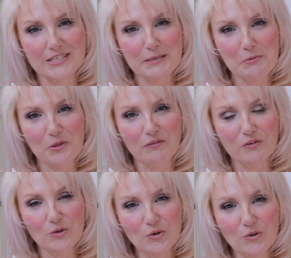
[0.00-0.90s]
asleep on the
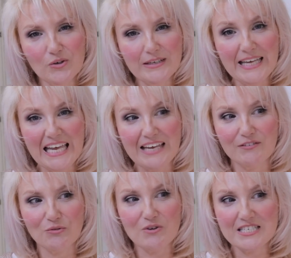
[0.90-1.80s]
floor,
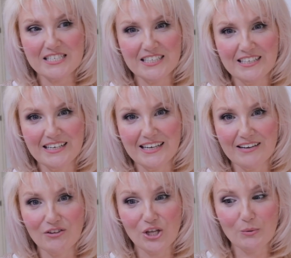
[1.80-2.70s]
even Rusty,
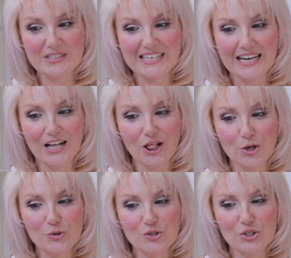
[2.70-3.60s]
even though it's getting
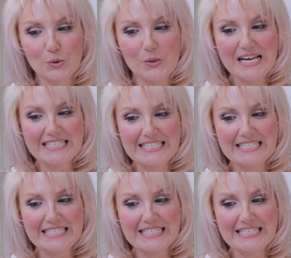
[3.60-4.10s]
close to.